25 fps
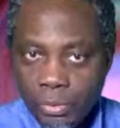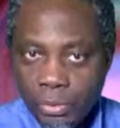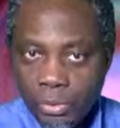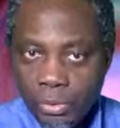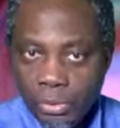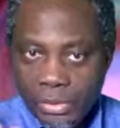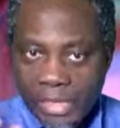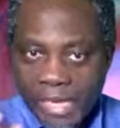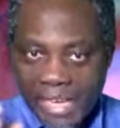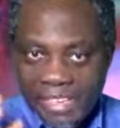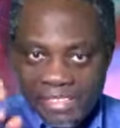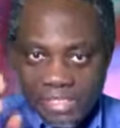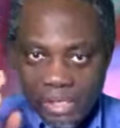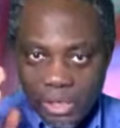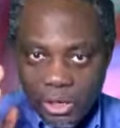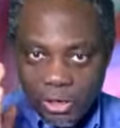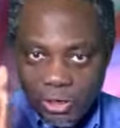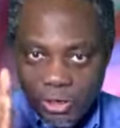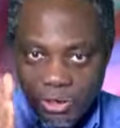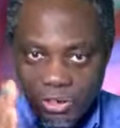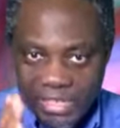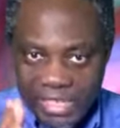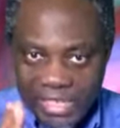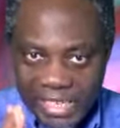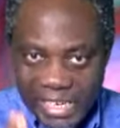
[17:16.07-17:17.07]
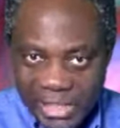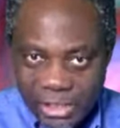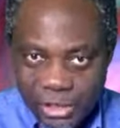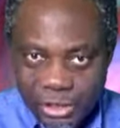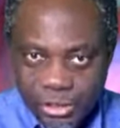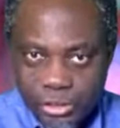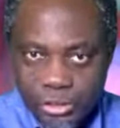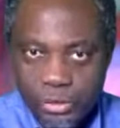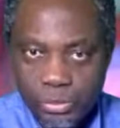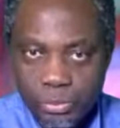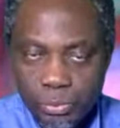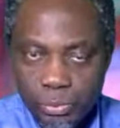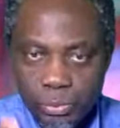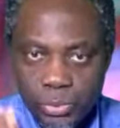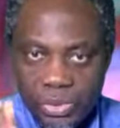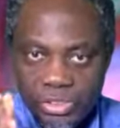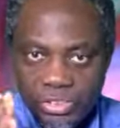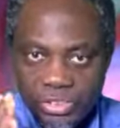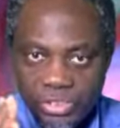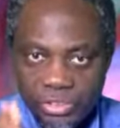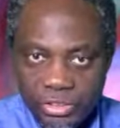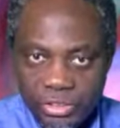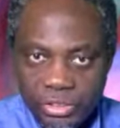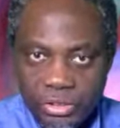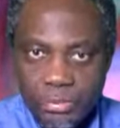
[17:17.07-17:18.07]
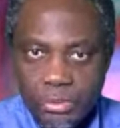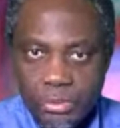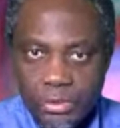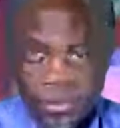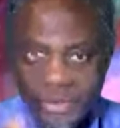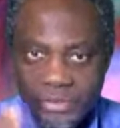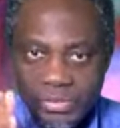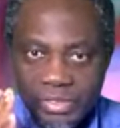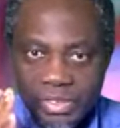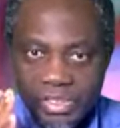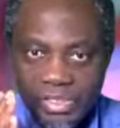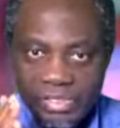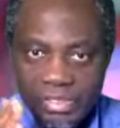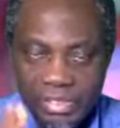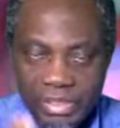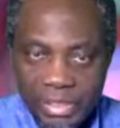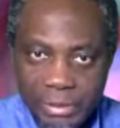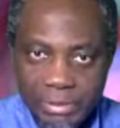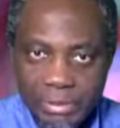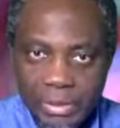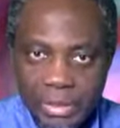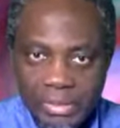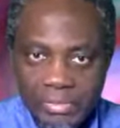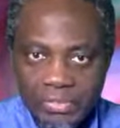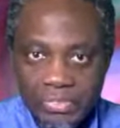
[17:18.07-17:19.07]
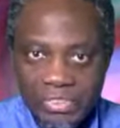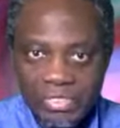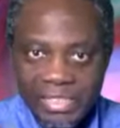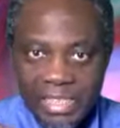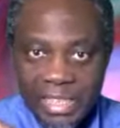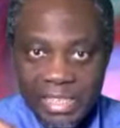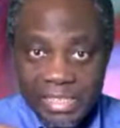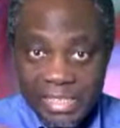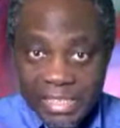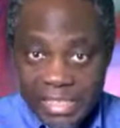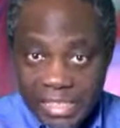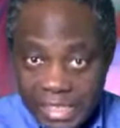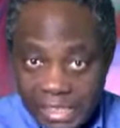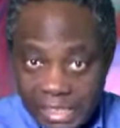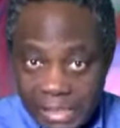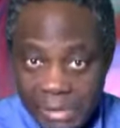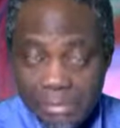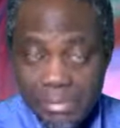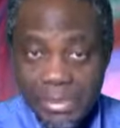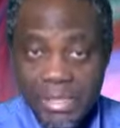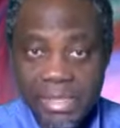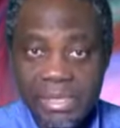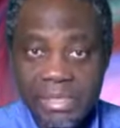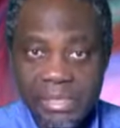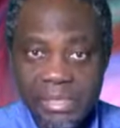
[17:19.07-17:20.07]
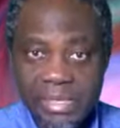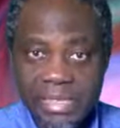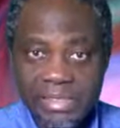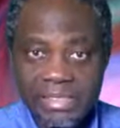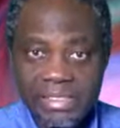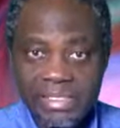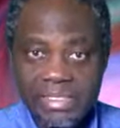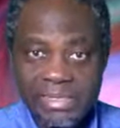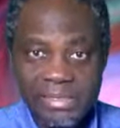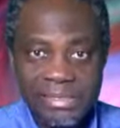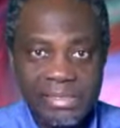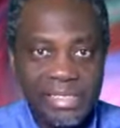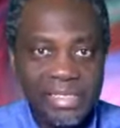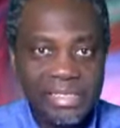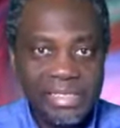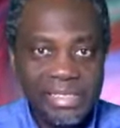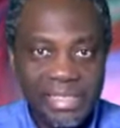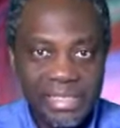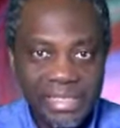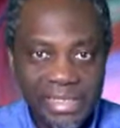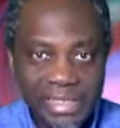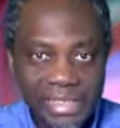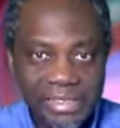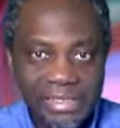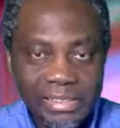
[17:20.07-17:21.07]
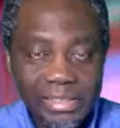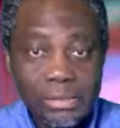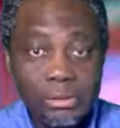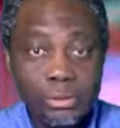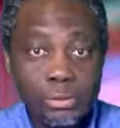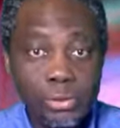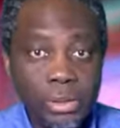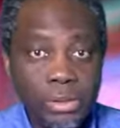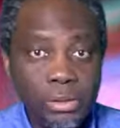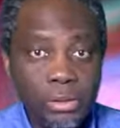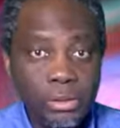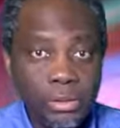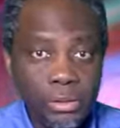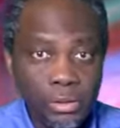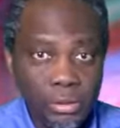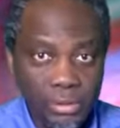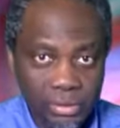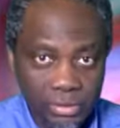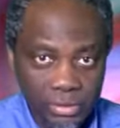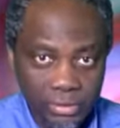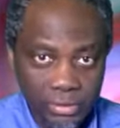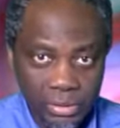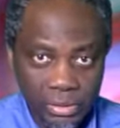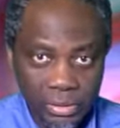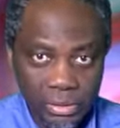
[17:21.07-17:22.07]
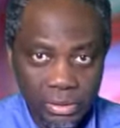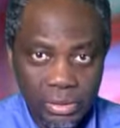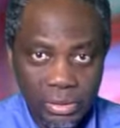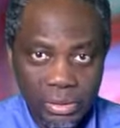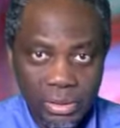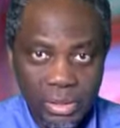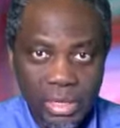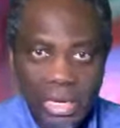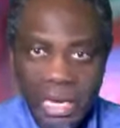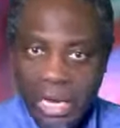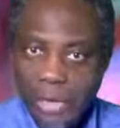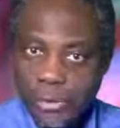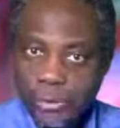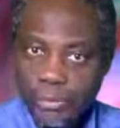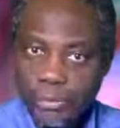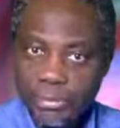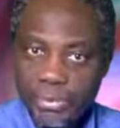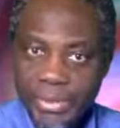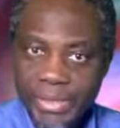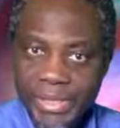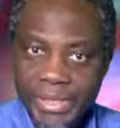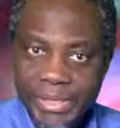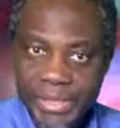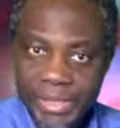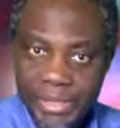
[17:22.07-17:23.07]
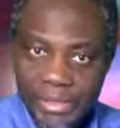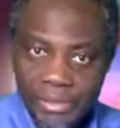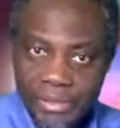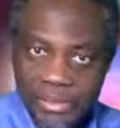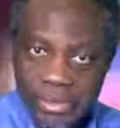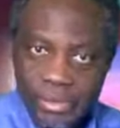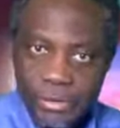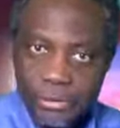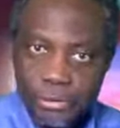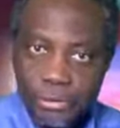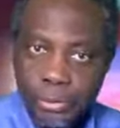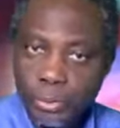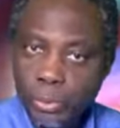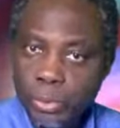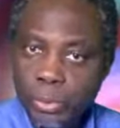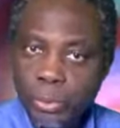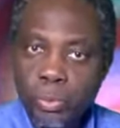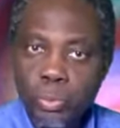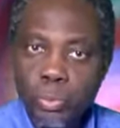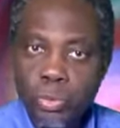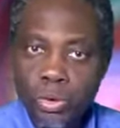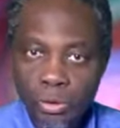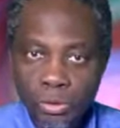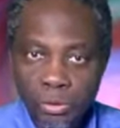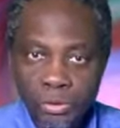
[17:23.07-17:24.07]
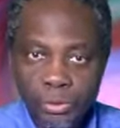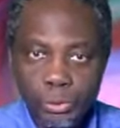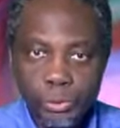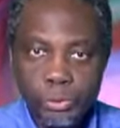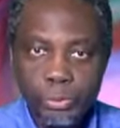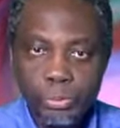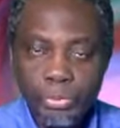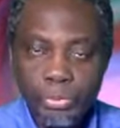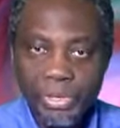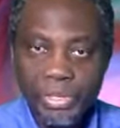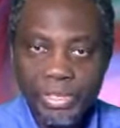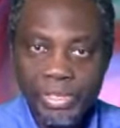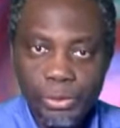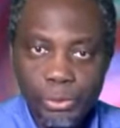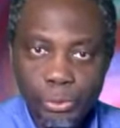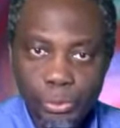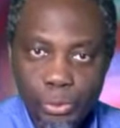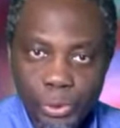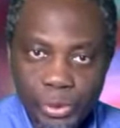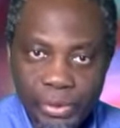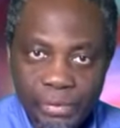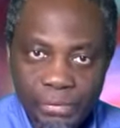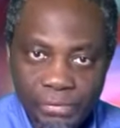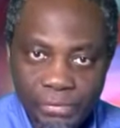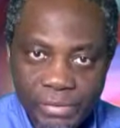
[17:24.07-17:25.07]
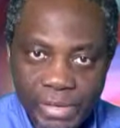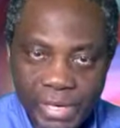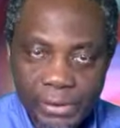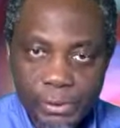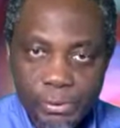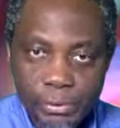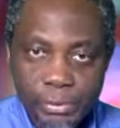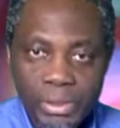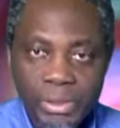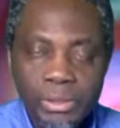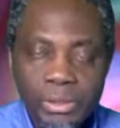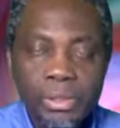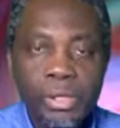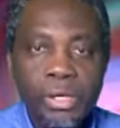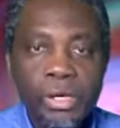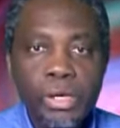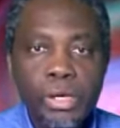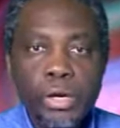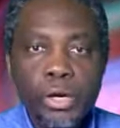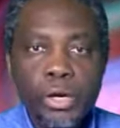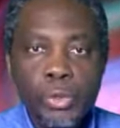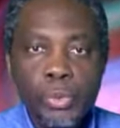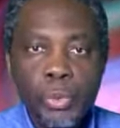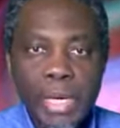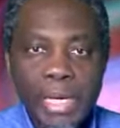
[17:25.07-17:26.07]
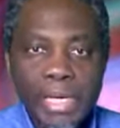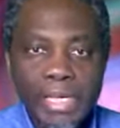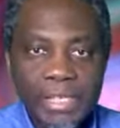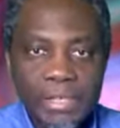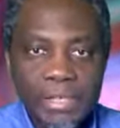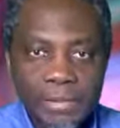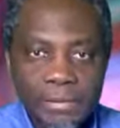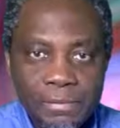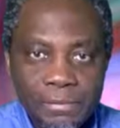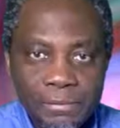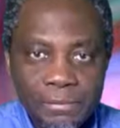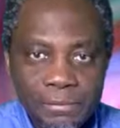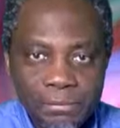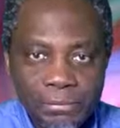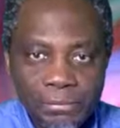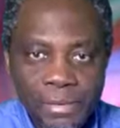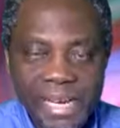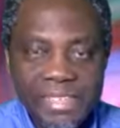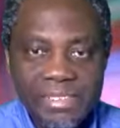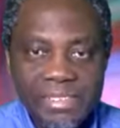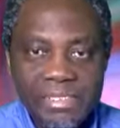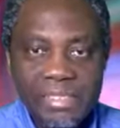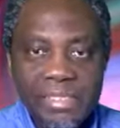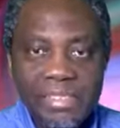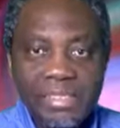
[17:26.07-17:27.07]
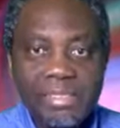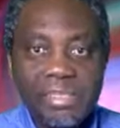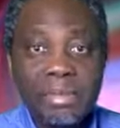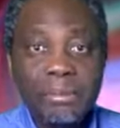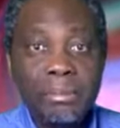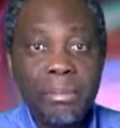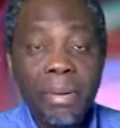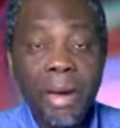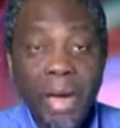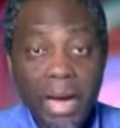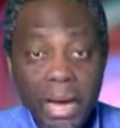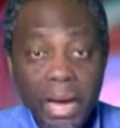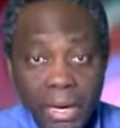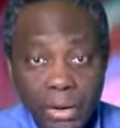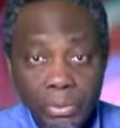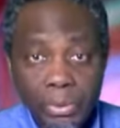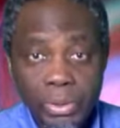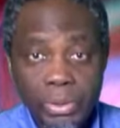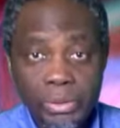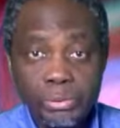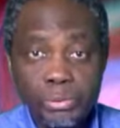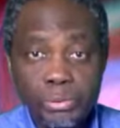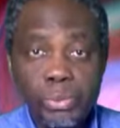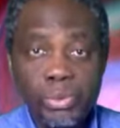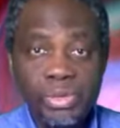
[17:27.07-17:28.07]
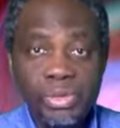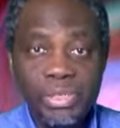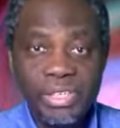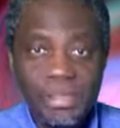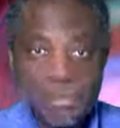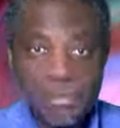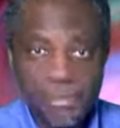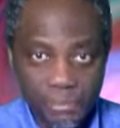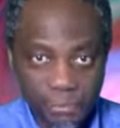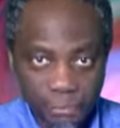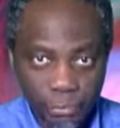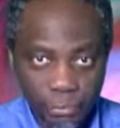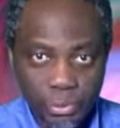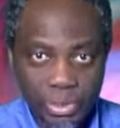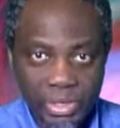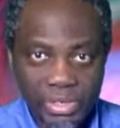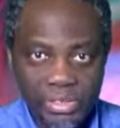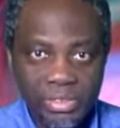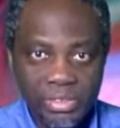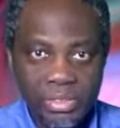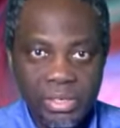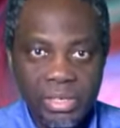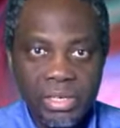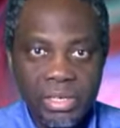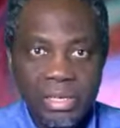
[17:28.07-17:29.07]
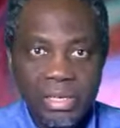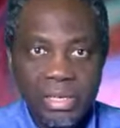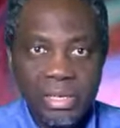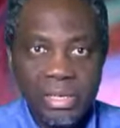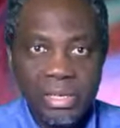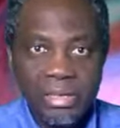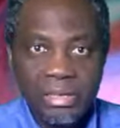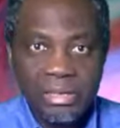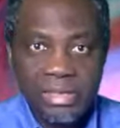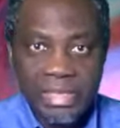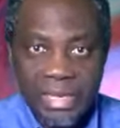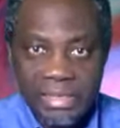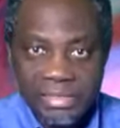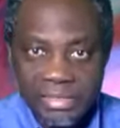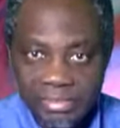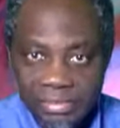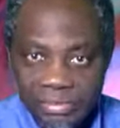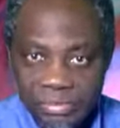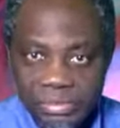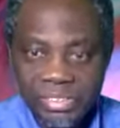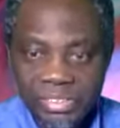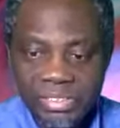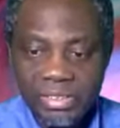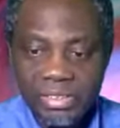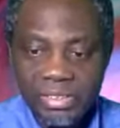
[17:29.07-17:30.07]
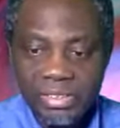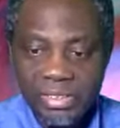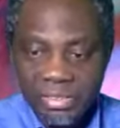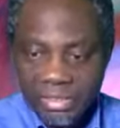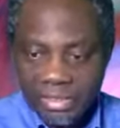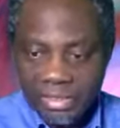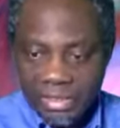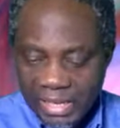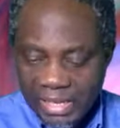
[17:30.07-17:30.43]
There's a connection with some of this image. If it's an image that is dedicated to a god, and you bring it into your world, you bring it into your environment, you are inviting that power to influence that vicinity.